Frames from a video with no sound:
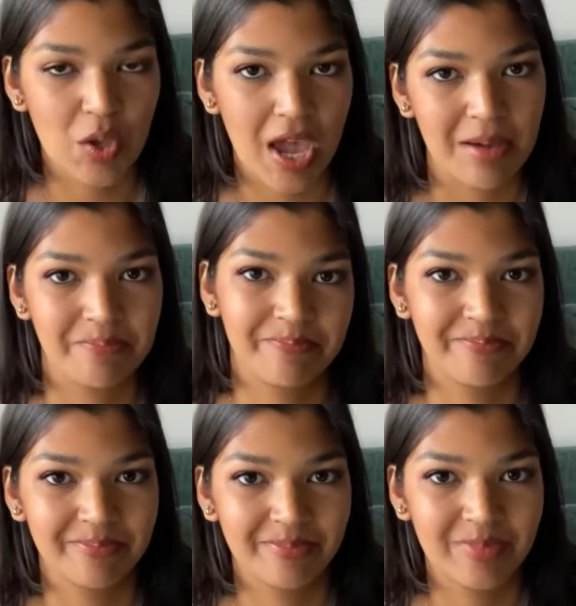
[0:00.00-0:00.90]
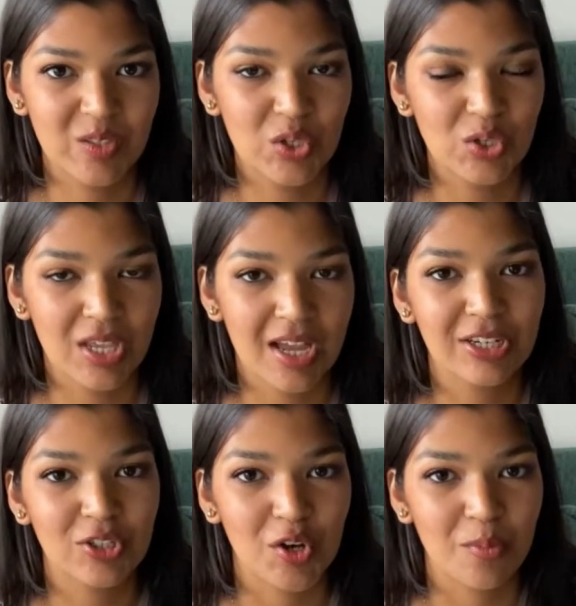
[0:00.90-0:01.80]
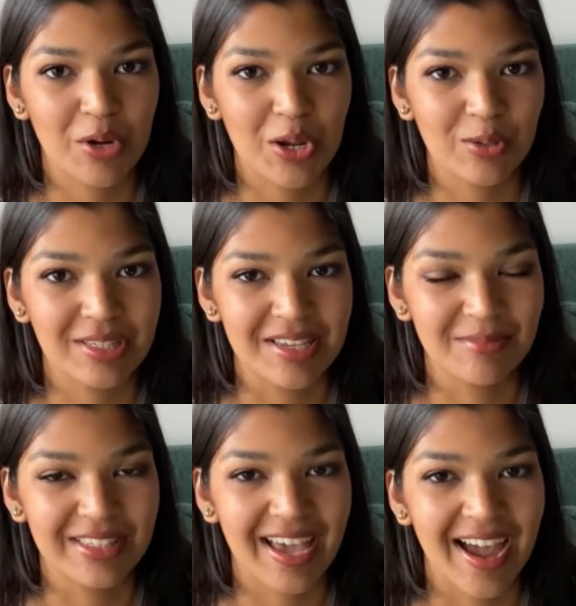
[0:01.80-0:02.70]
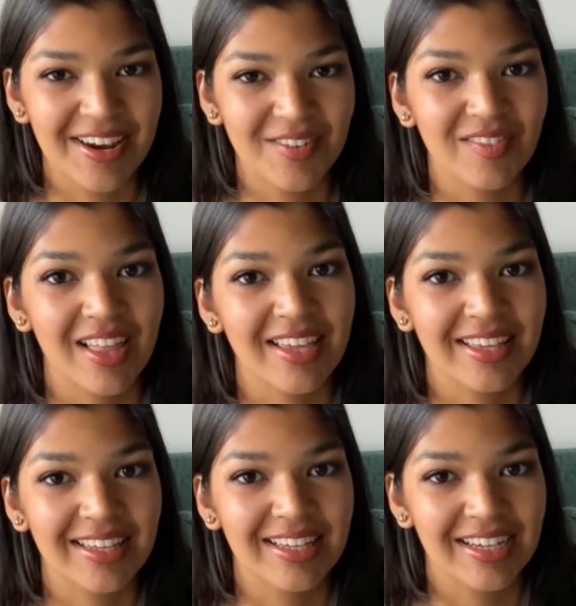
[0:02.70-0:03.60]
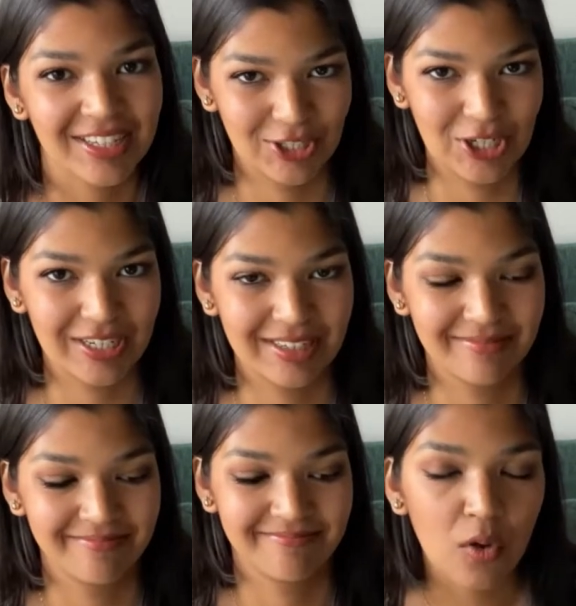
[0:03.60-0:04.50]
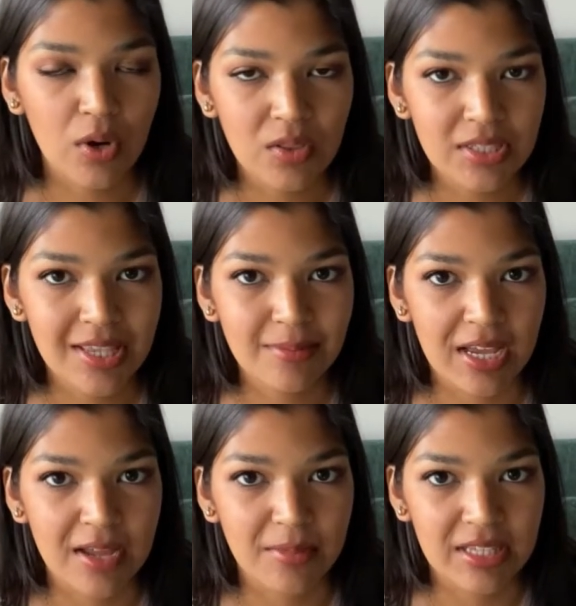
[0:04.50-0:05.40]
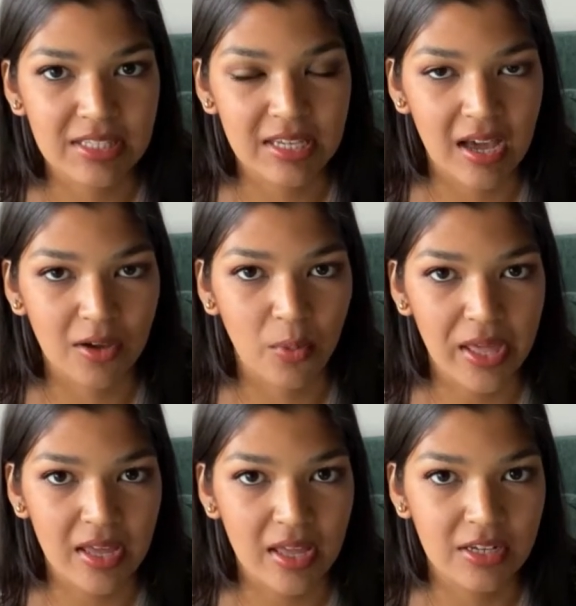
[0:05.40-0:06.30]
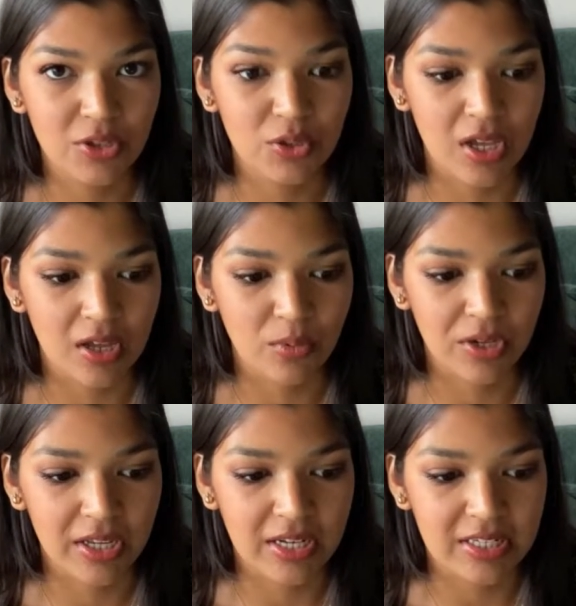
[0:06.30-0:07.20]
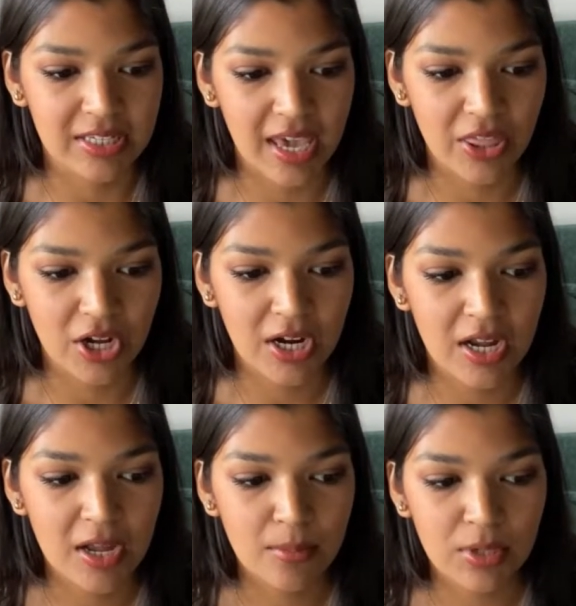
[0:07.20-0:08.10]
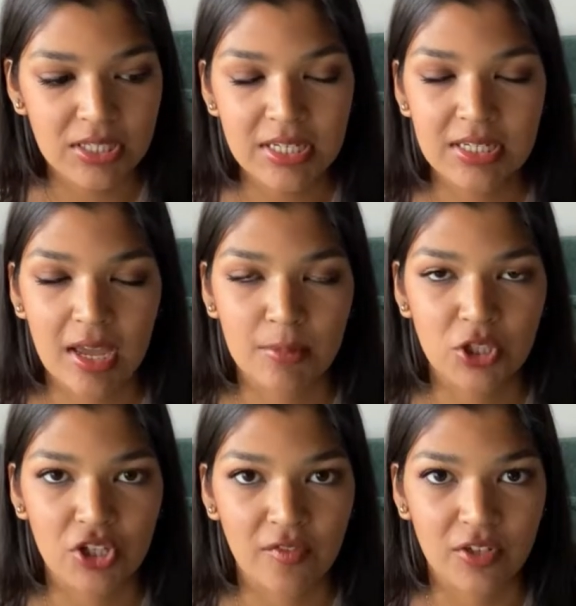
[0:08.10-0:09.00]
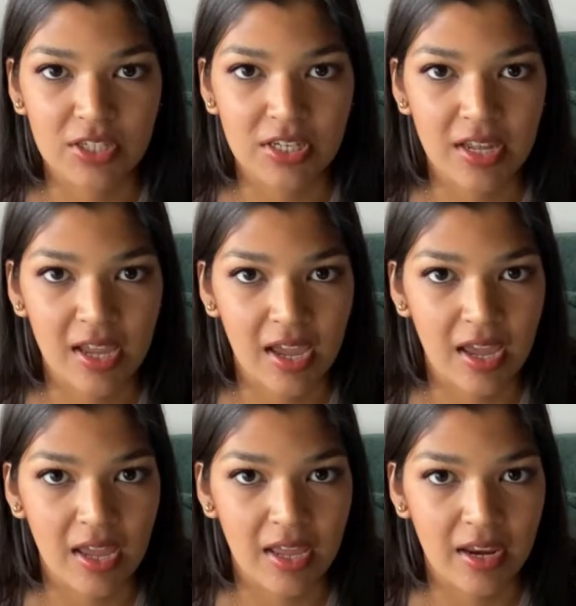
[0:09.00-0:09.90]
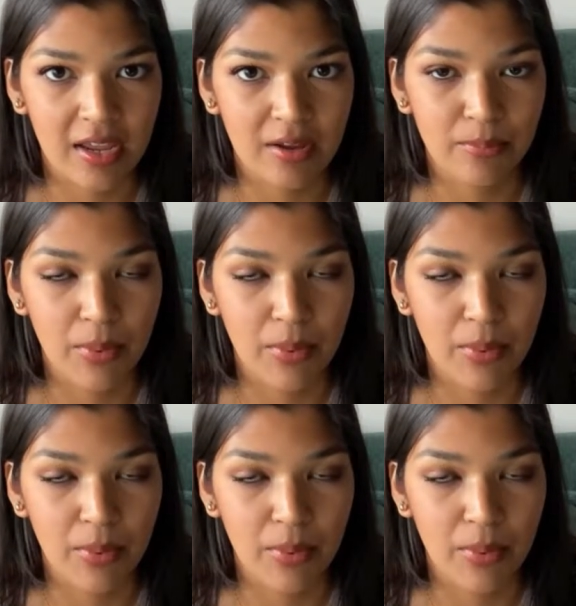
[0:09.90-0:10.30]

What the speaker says: So yeah, Toussaint Charbonneau seems kind of like a jerk. Around the same time that Sacagawea and Toussaint were getting together, President Thomas Jefferson had